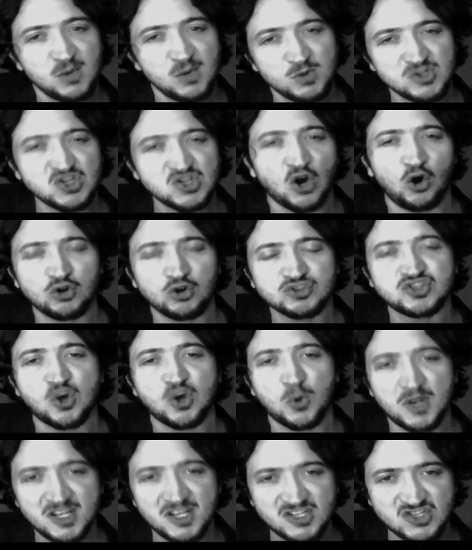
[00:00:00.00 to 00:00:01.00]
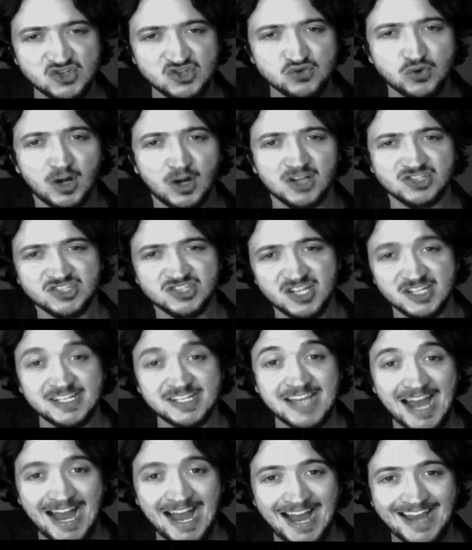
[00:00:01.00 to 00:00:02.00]
It was also an
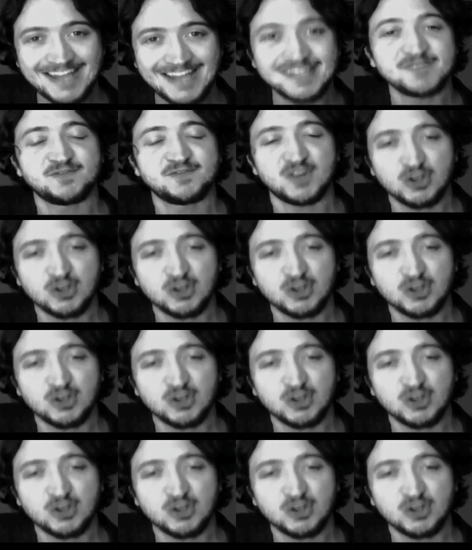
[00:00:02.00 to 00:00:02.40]
instruction guide